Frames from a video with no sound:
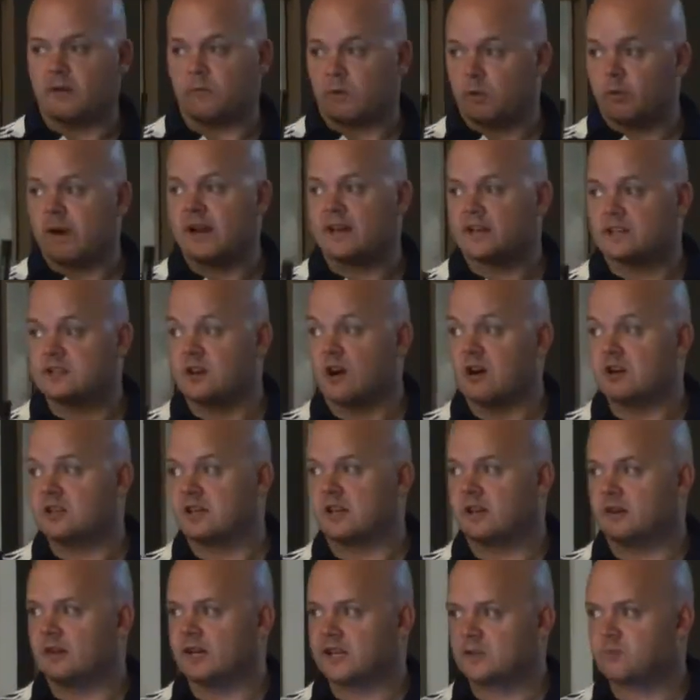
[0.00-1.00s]
We'll wait till
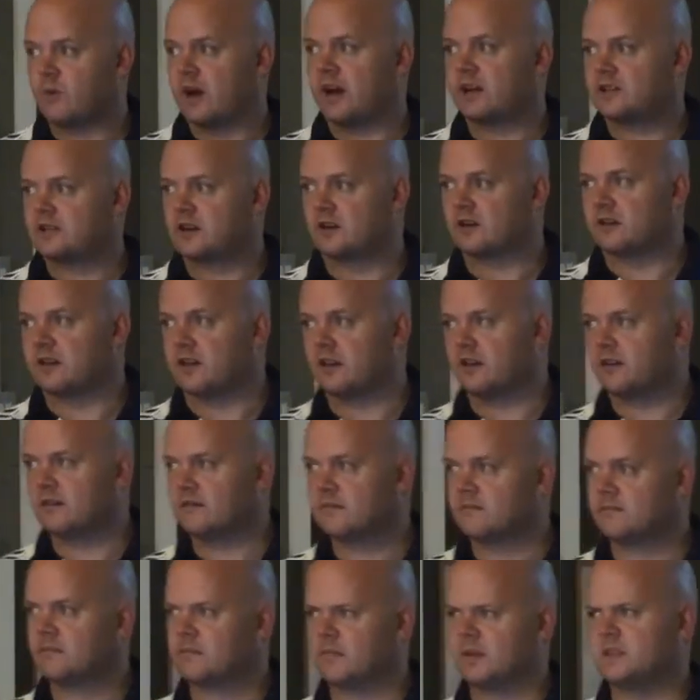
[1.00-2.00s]
thirteen. Let's wait till thirteen.
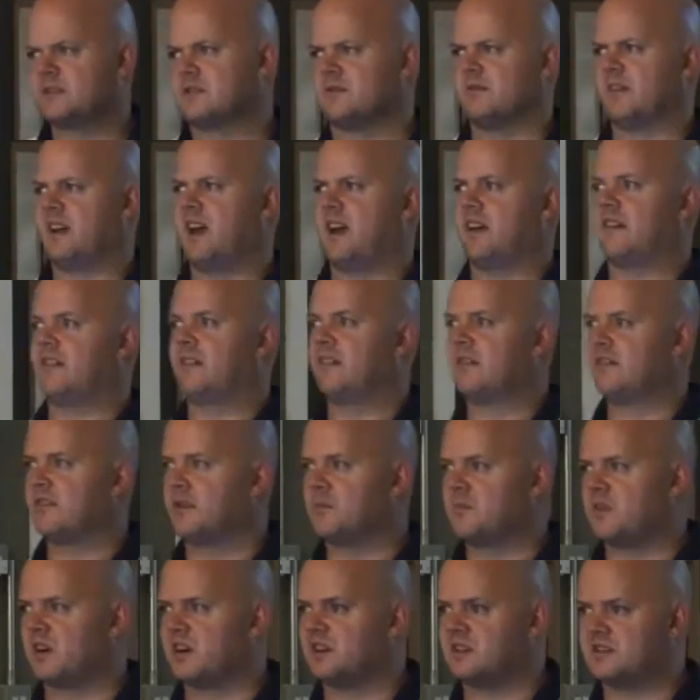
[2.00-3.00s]
That's too late.
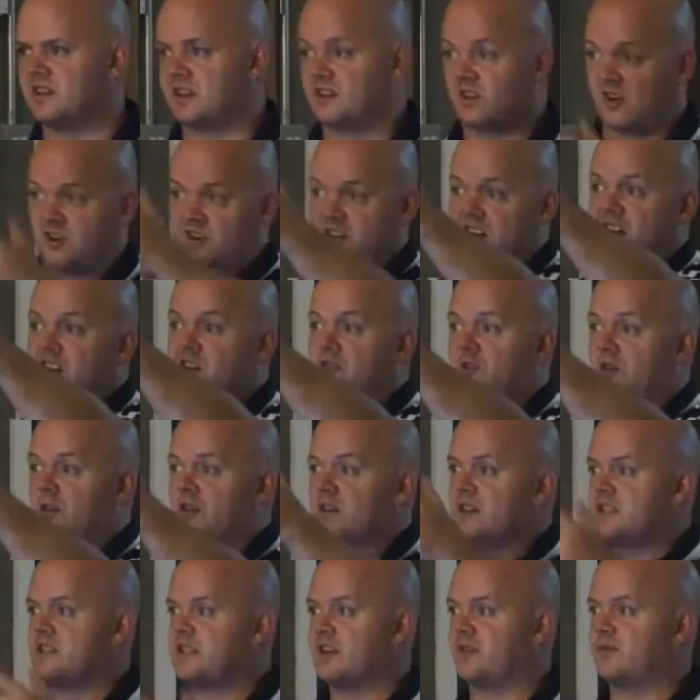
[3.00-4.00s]
Some guy's the thirteen year old,
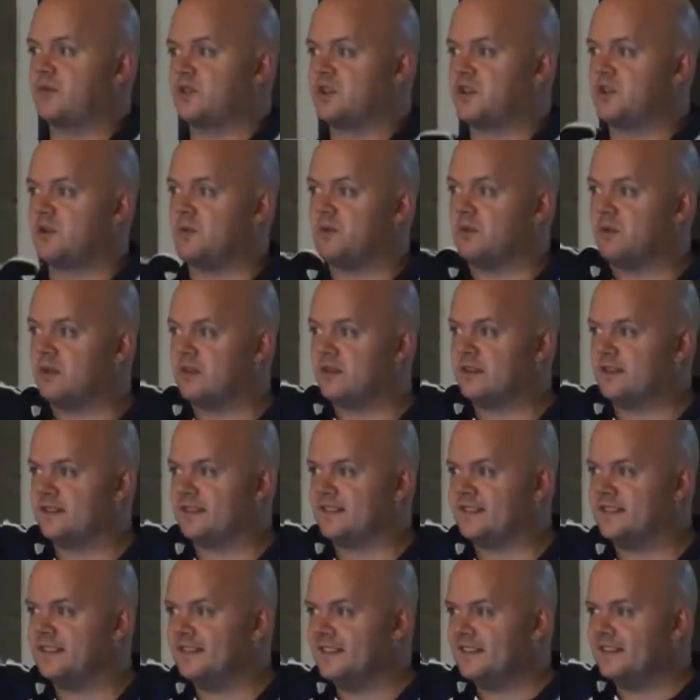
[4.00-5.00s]
he's six foot two.
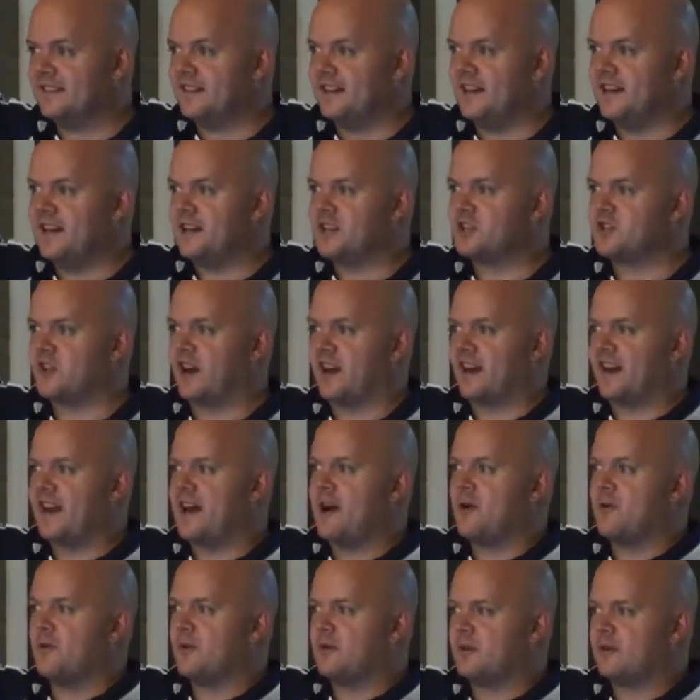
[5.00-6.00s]
He needs strength
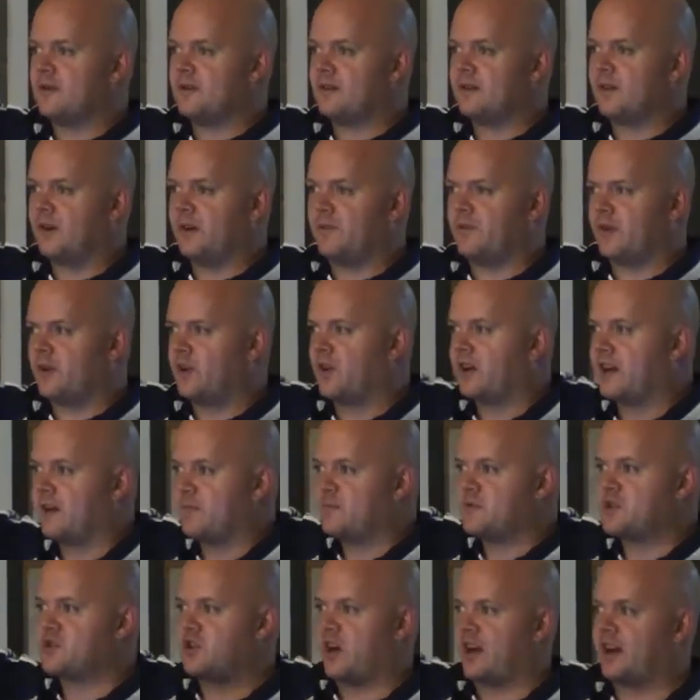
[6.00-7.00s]
now. If I don't give
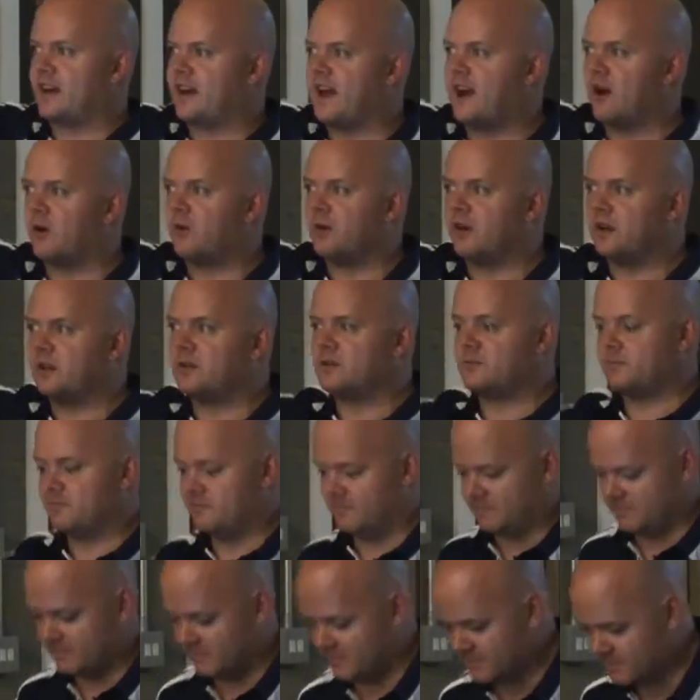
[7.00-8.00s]
him strength now, he's,
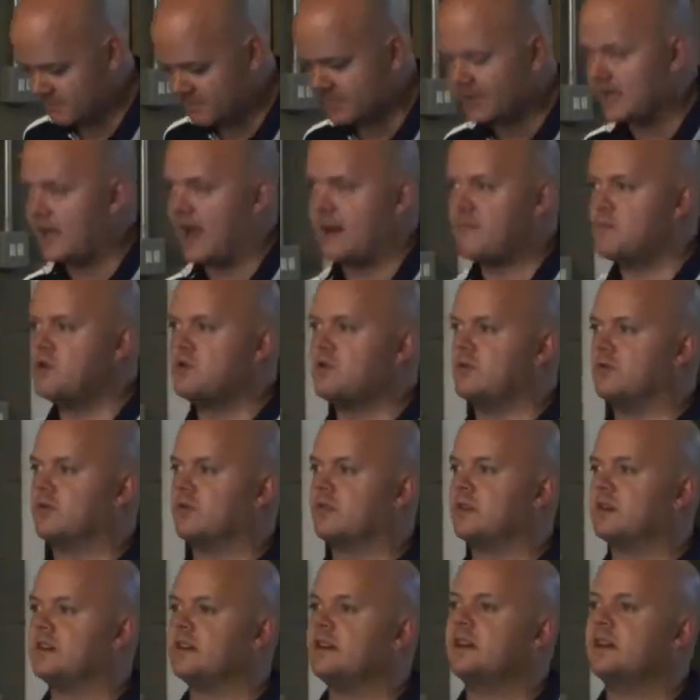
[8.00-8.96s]
he can't move.